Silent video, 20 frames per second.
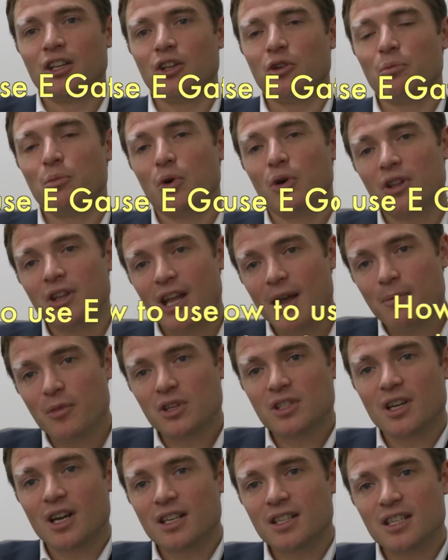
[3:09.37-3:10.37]
You put the
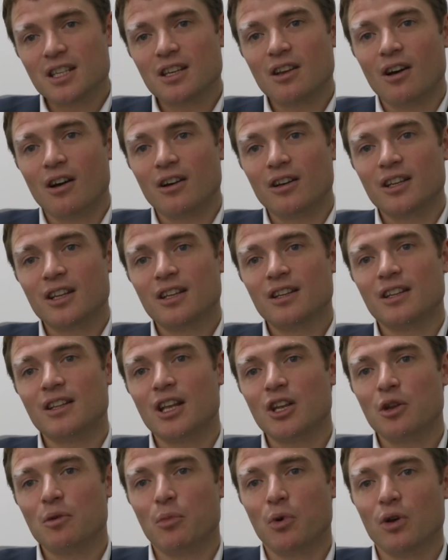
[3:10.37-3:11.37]
Emirates ID card in and
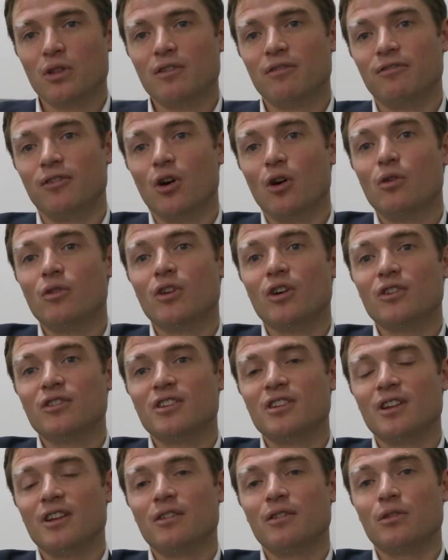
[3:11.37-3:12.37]
then you put the phone
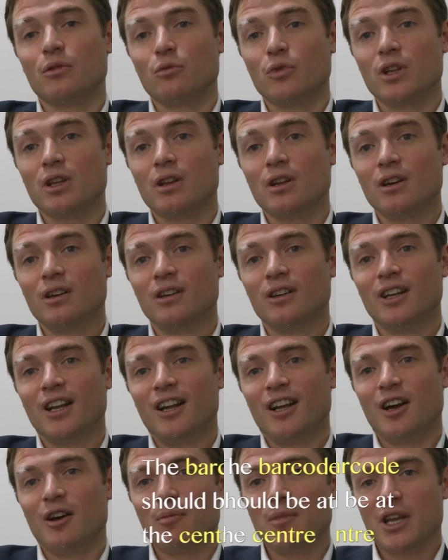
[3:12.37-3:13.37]
underneath the reader
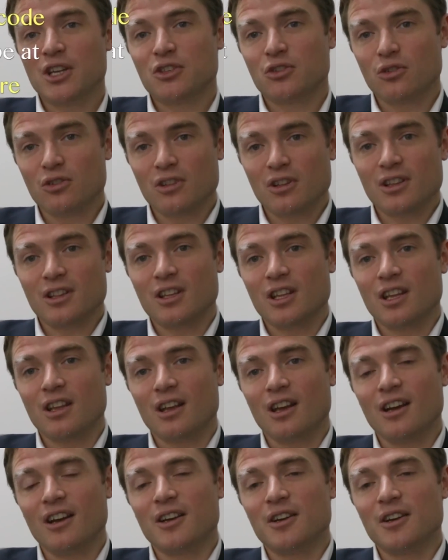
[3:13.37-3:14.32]
and make sure that the